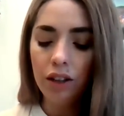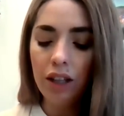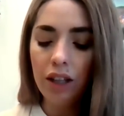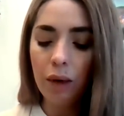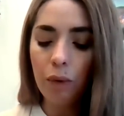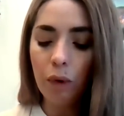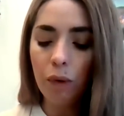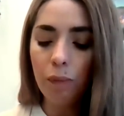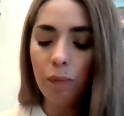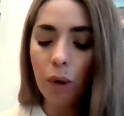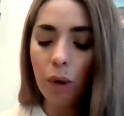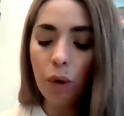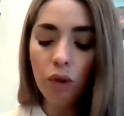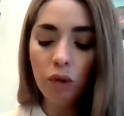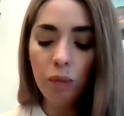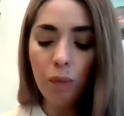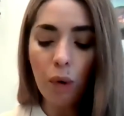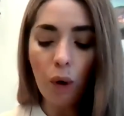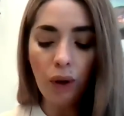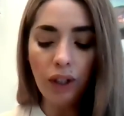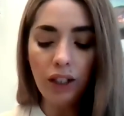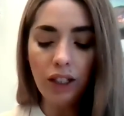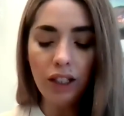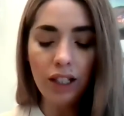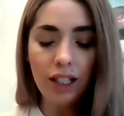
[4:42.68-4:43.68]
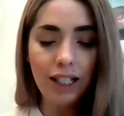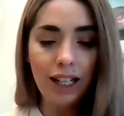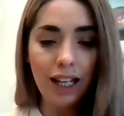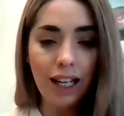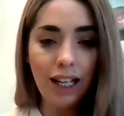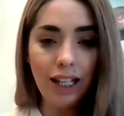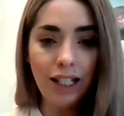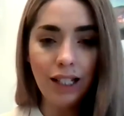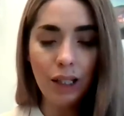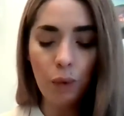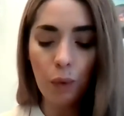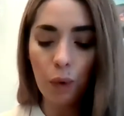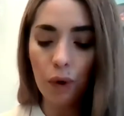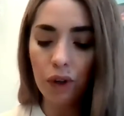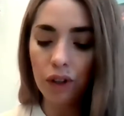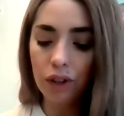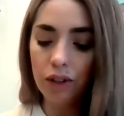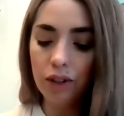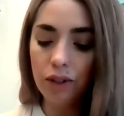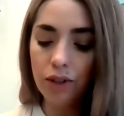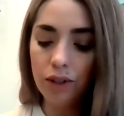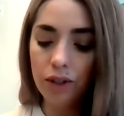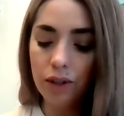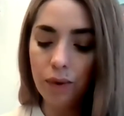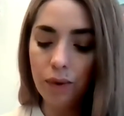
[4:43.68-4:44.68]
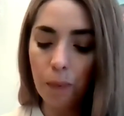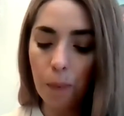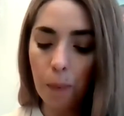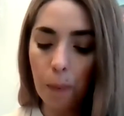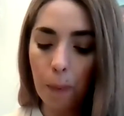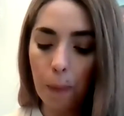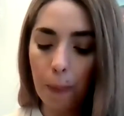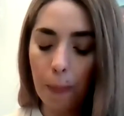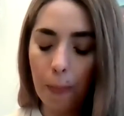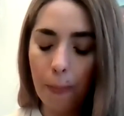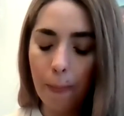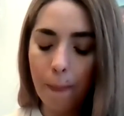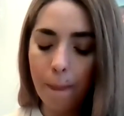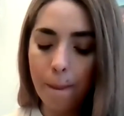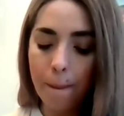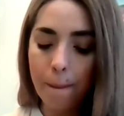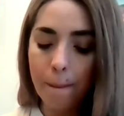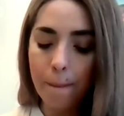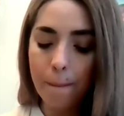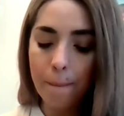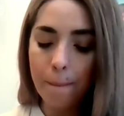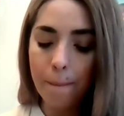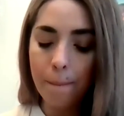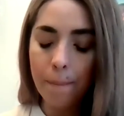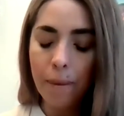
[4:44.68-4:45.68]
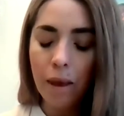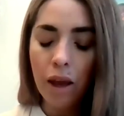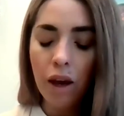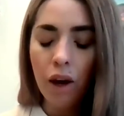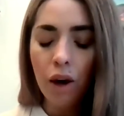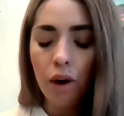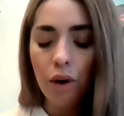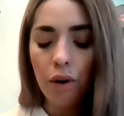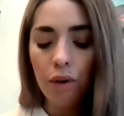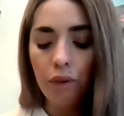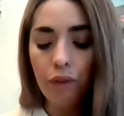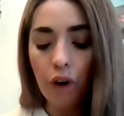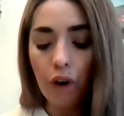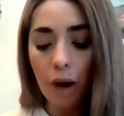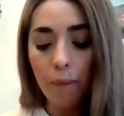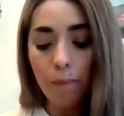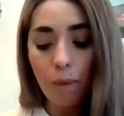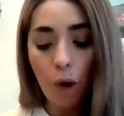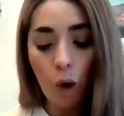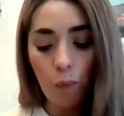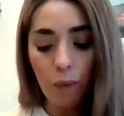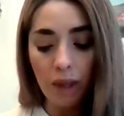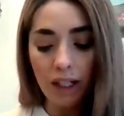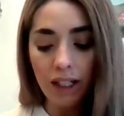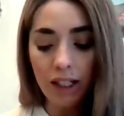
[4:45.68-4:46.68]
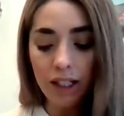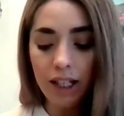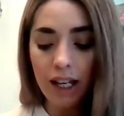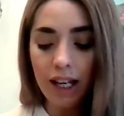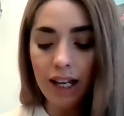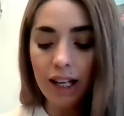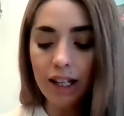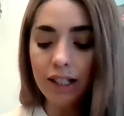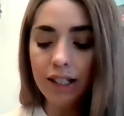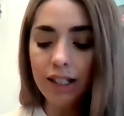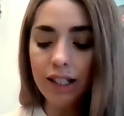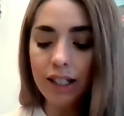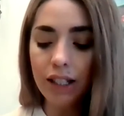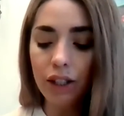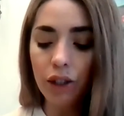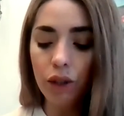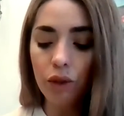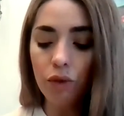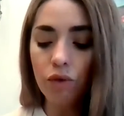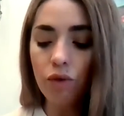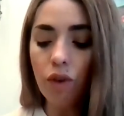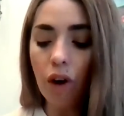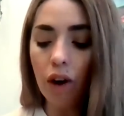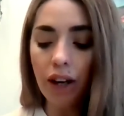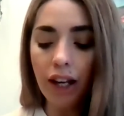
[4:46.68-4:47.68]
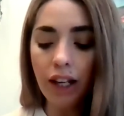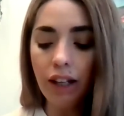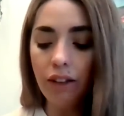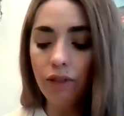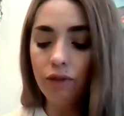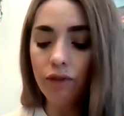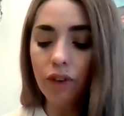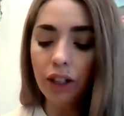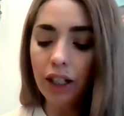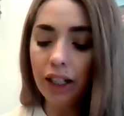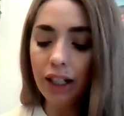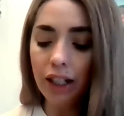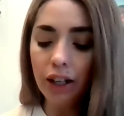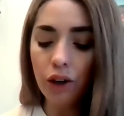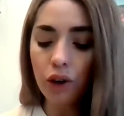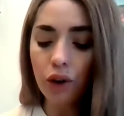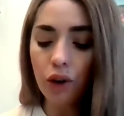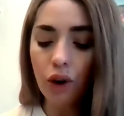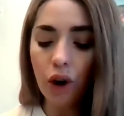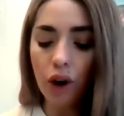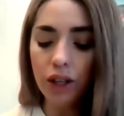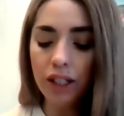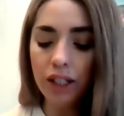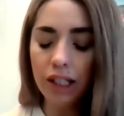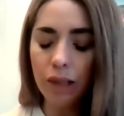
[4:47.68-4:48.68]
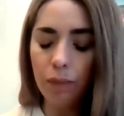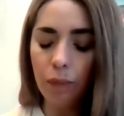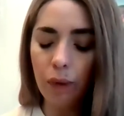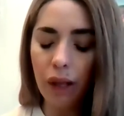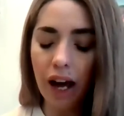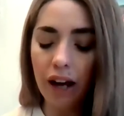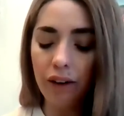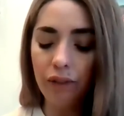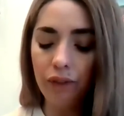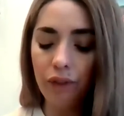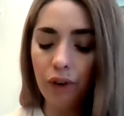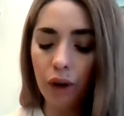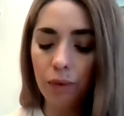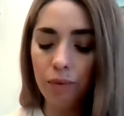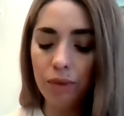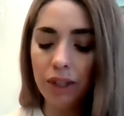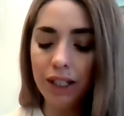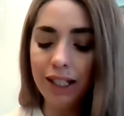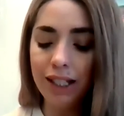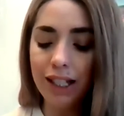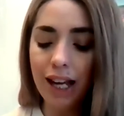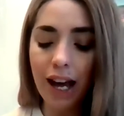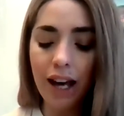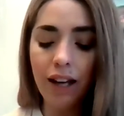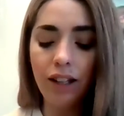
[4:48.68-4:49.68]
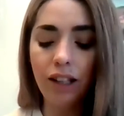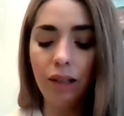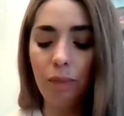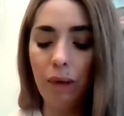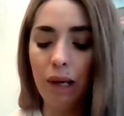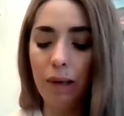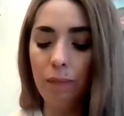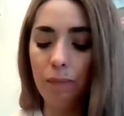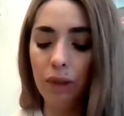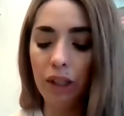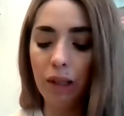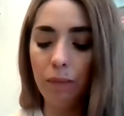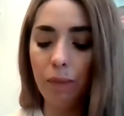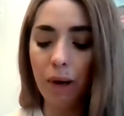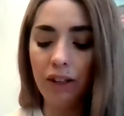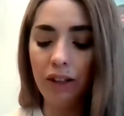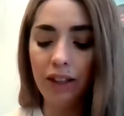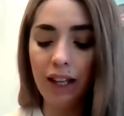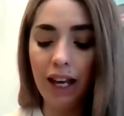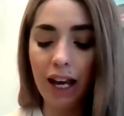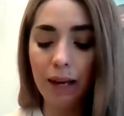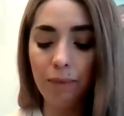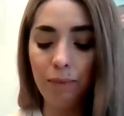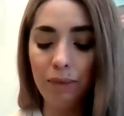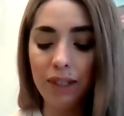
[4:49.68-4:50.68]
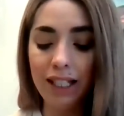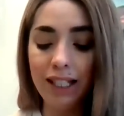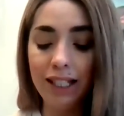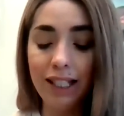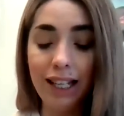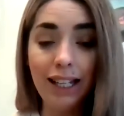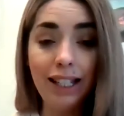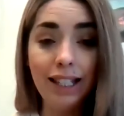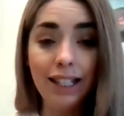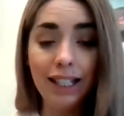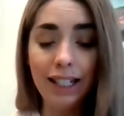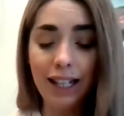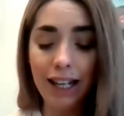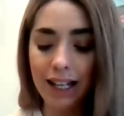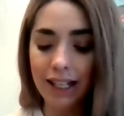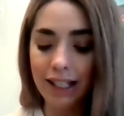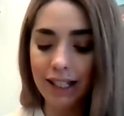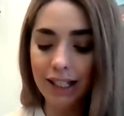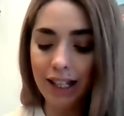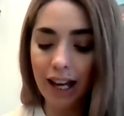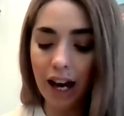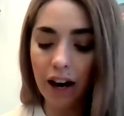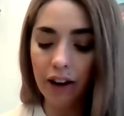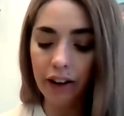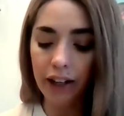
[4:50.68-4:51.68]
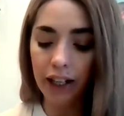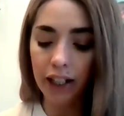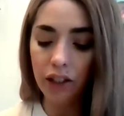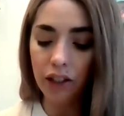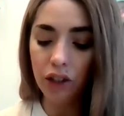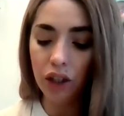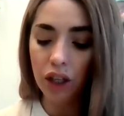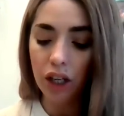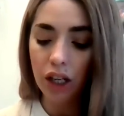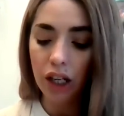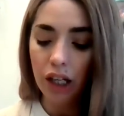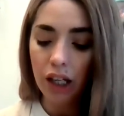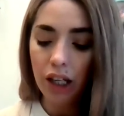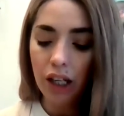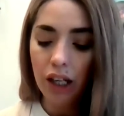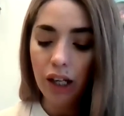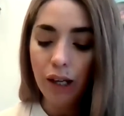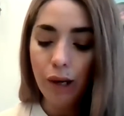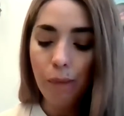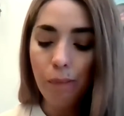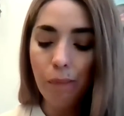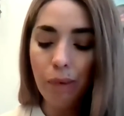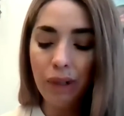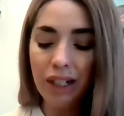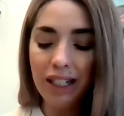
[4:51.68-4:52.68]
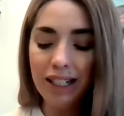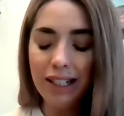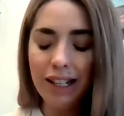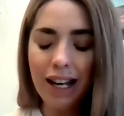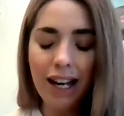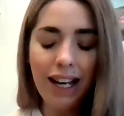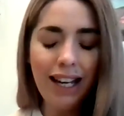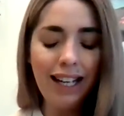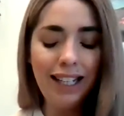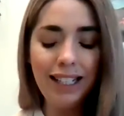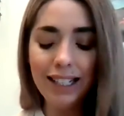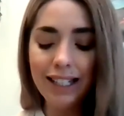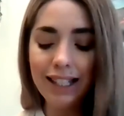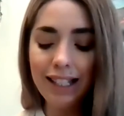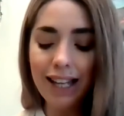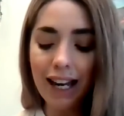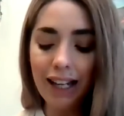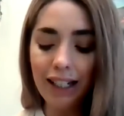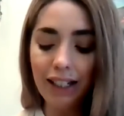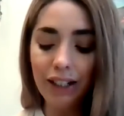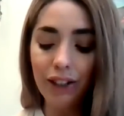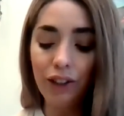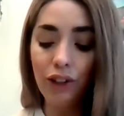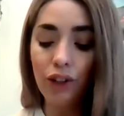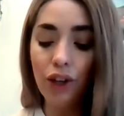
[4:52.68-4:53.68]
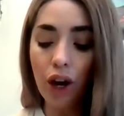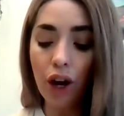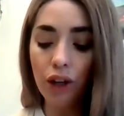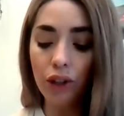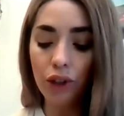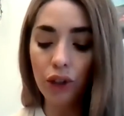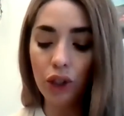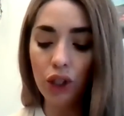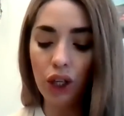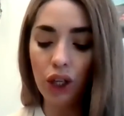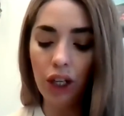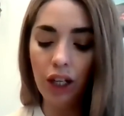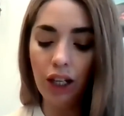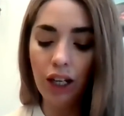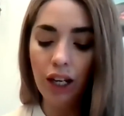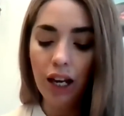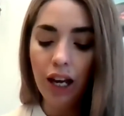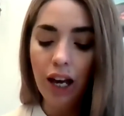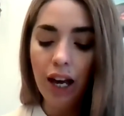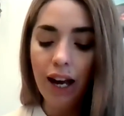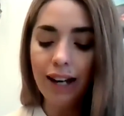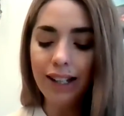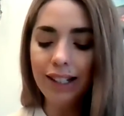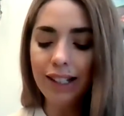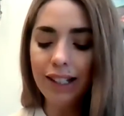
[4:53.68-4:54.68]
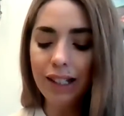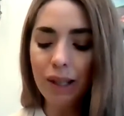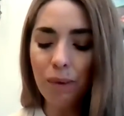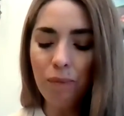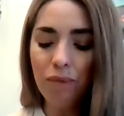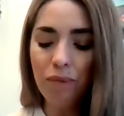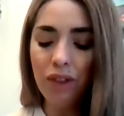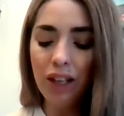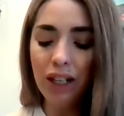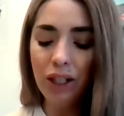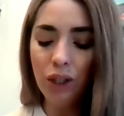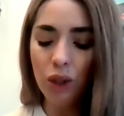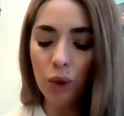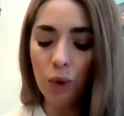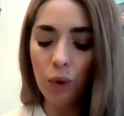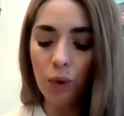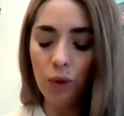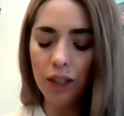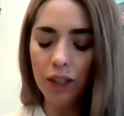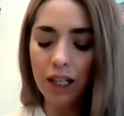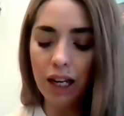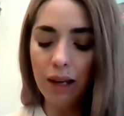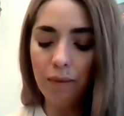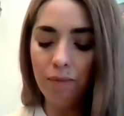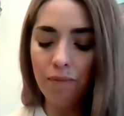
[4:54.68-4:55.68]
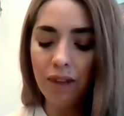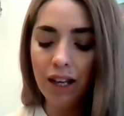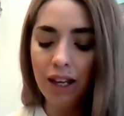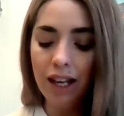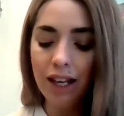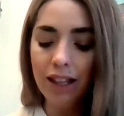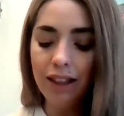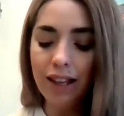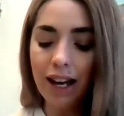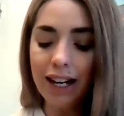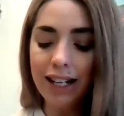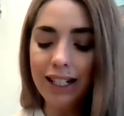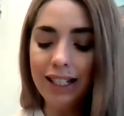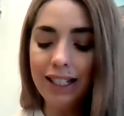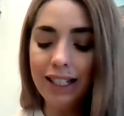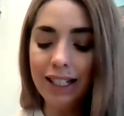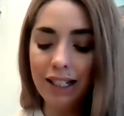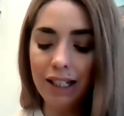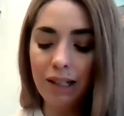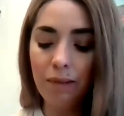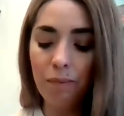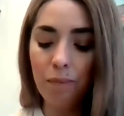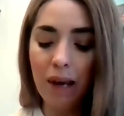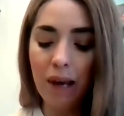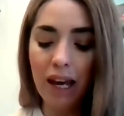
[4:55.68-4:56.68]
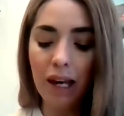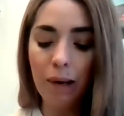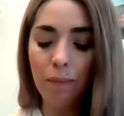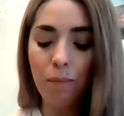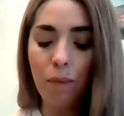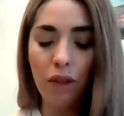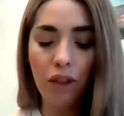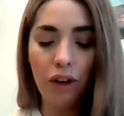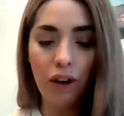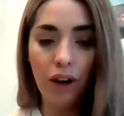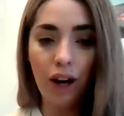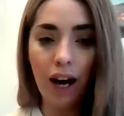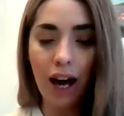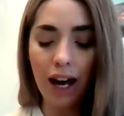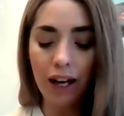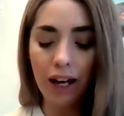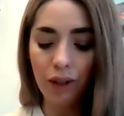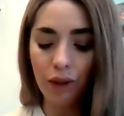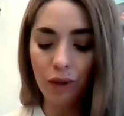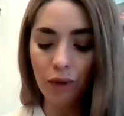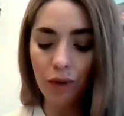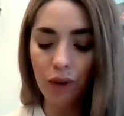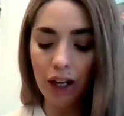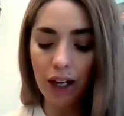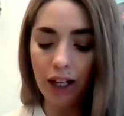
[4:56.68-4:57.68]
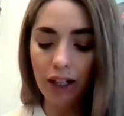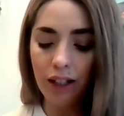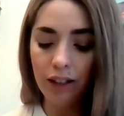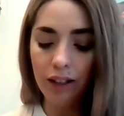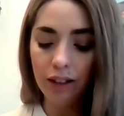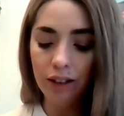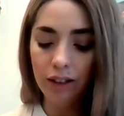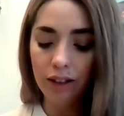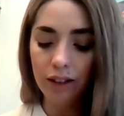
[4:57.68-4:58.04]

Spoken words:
They were both pointed eastwards. For a moment, he considered running across the platform to tell the people about the empty seats in his carriage. He decided not to, as something told him that didn't make Mother angry.